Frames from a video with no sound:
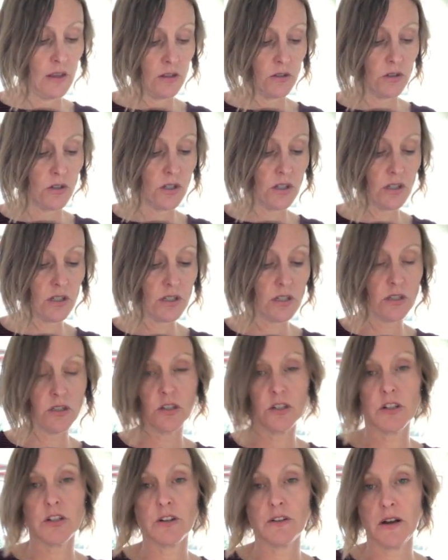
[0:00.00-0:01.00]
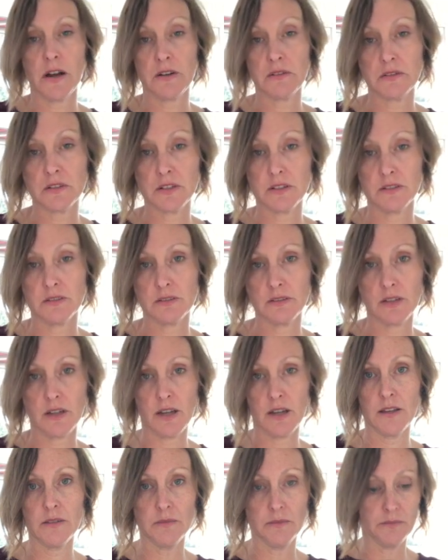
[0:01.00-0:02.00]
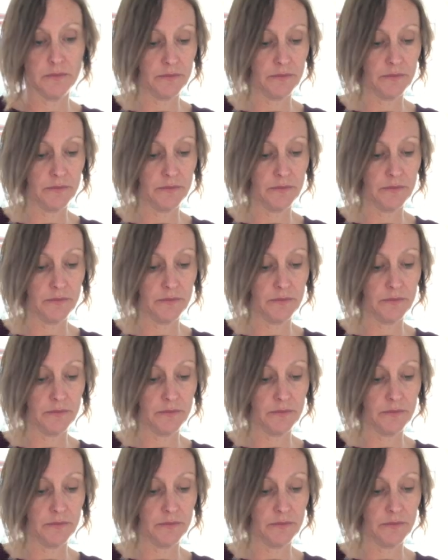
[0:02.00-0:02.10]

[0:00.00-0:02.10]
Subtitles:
So you just stir it around, okay?